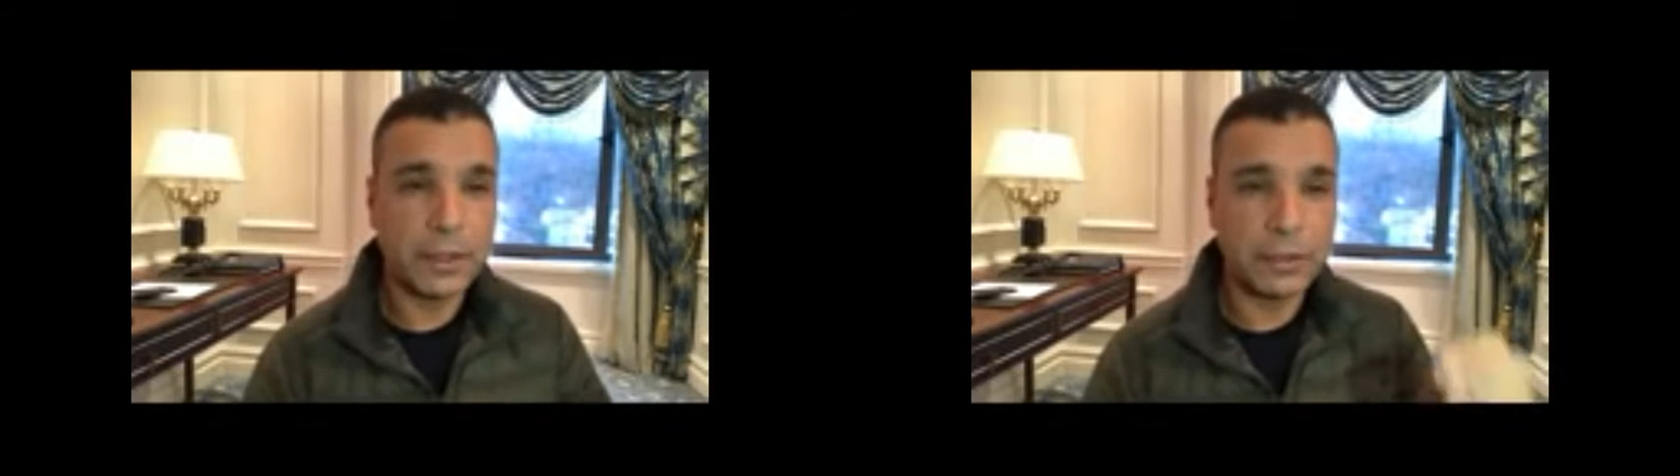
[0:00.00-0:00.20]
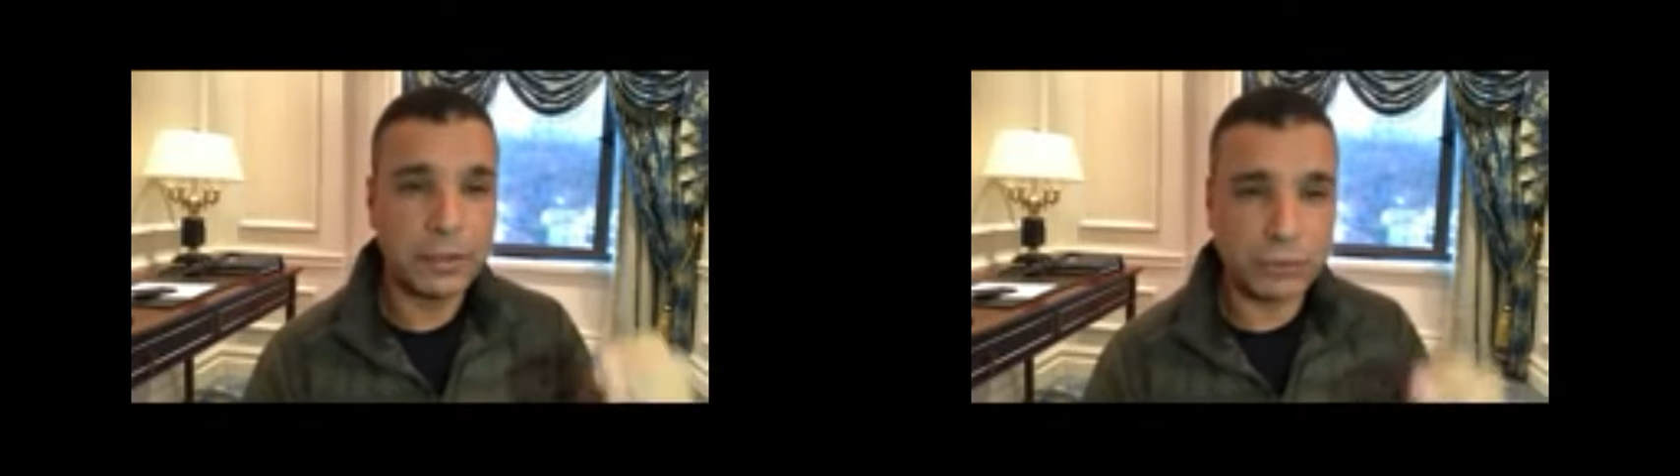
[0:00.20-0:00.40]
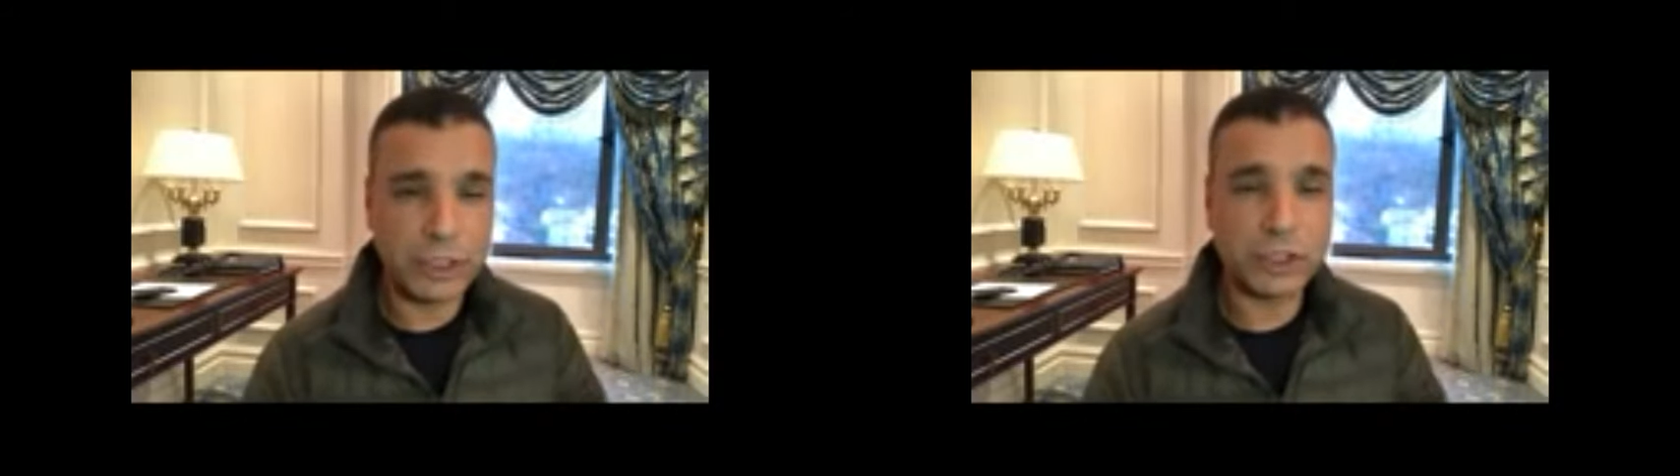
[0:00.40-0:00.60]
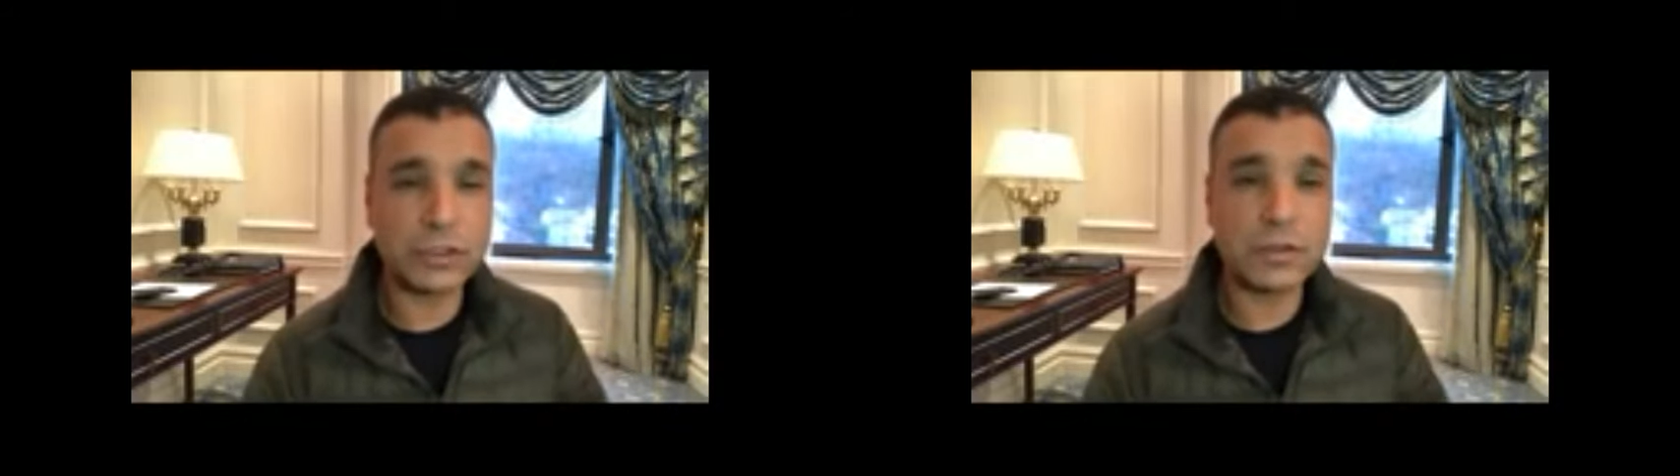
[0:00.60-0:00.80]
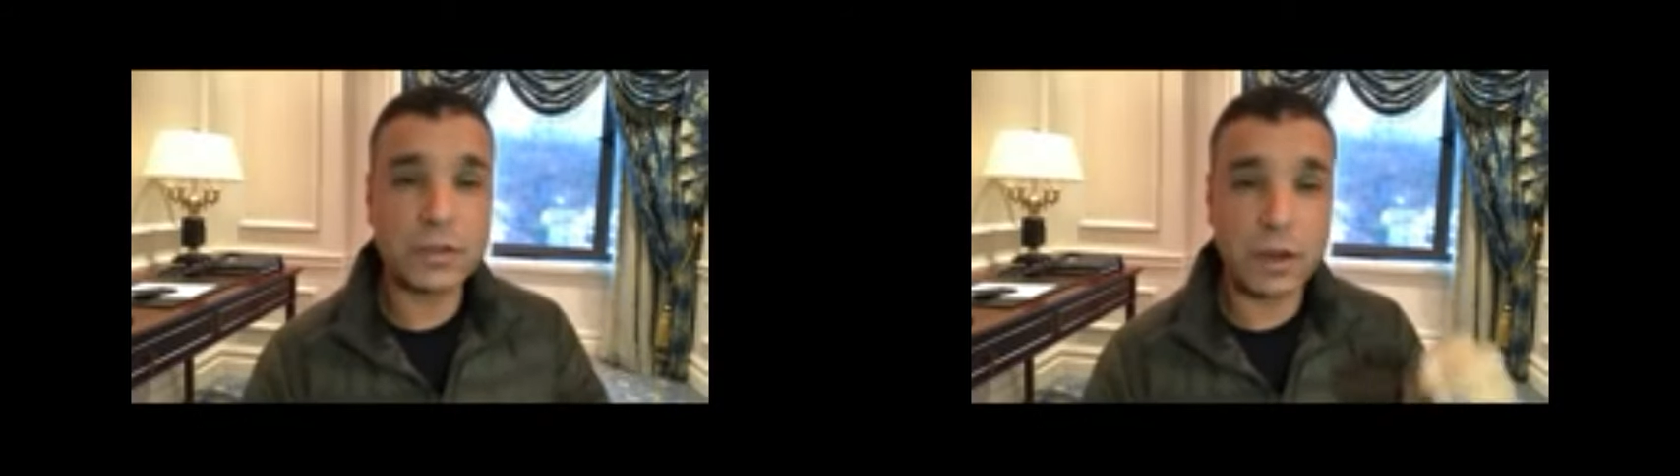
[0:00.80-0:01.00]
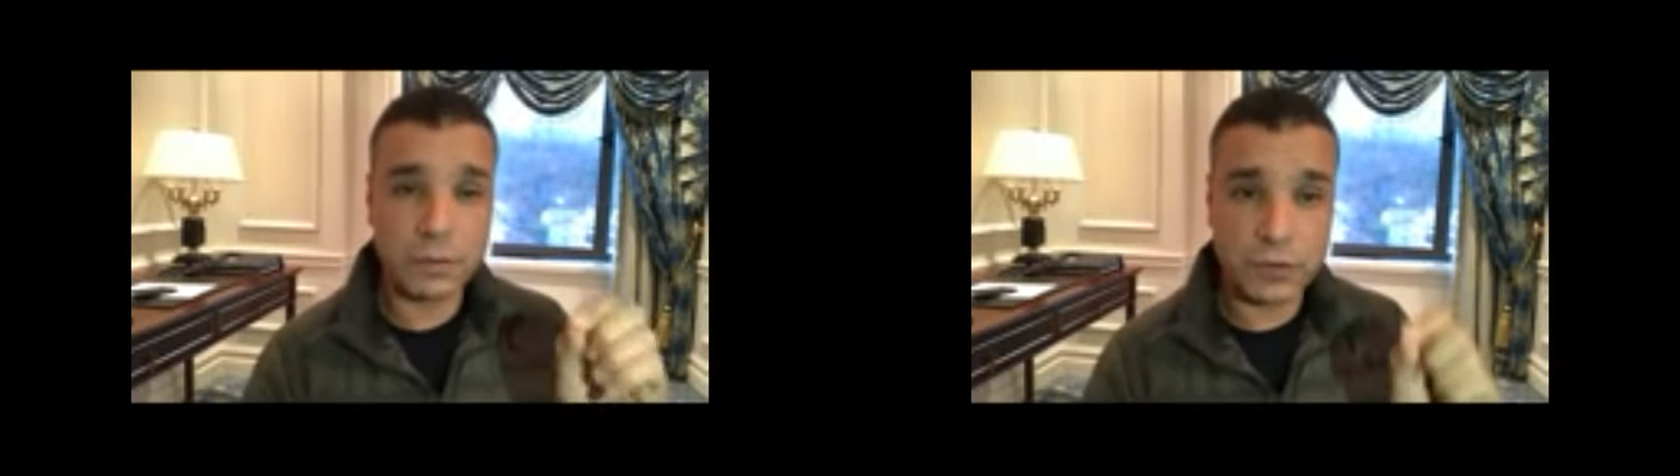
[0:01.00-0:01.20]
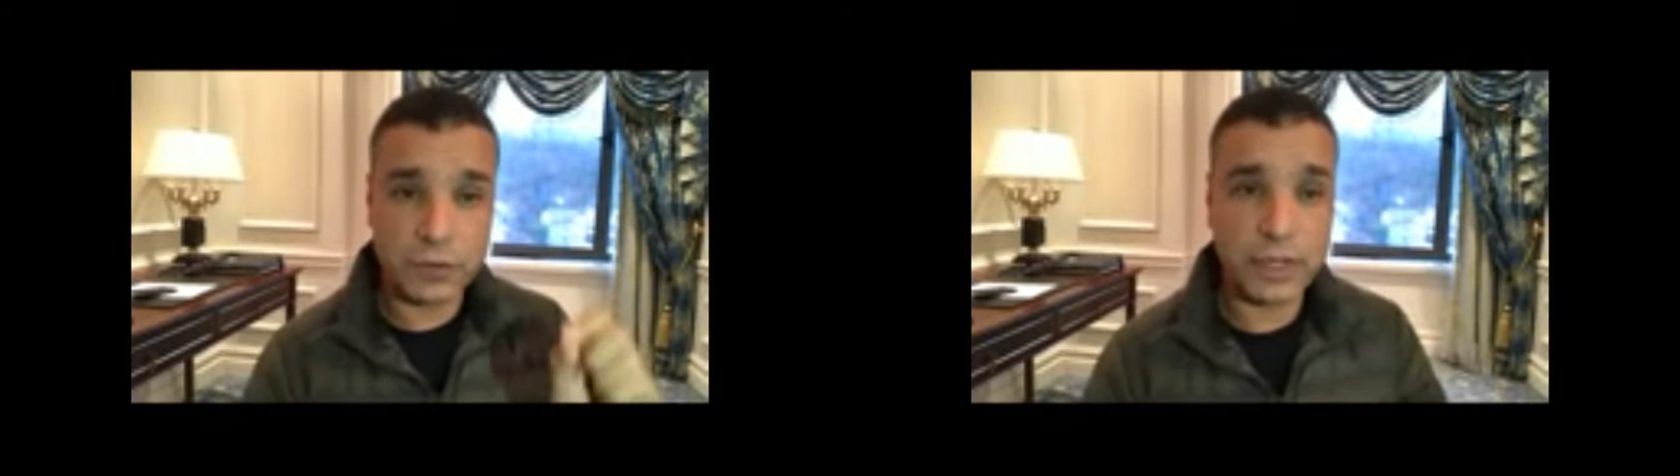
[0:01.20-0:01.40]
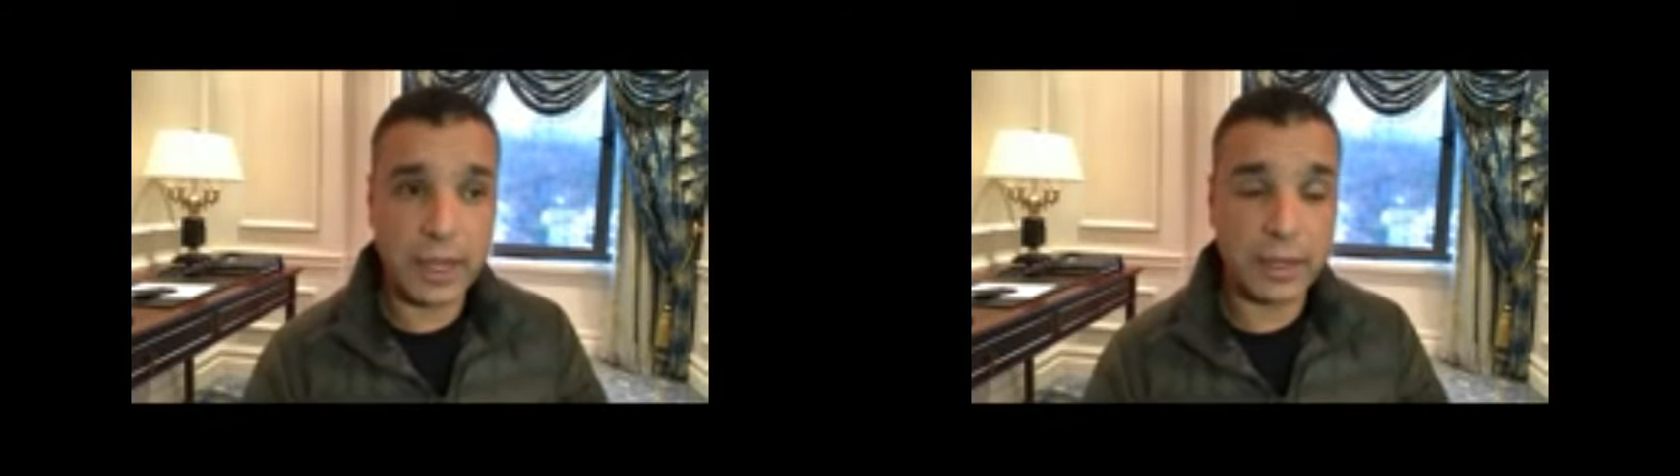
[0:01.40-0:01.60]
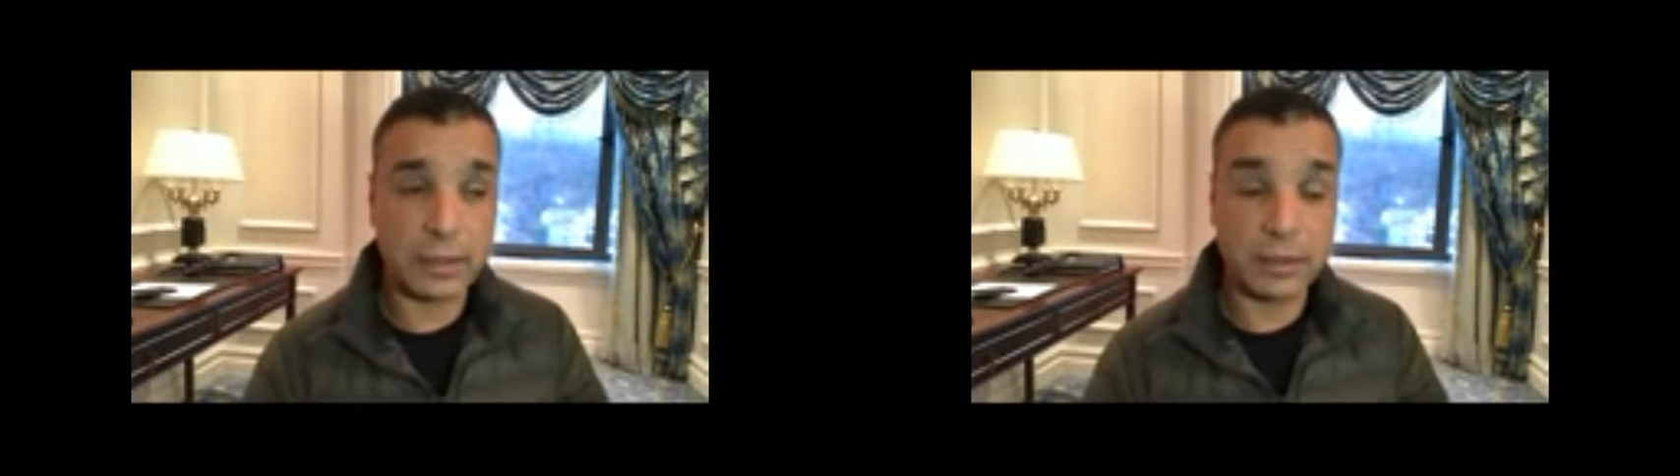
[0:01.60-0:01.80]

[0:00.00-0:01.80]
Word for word: The Russians understand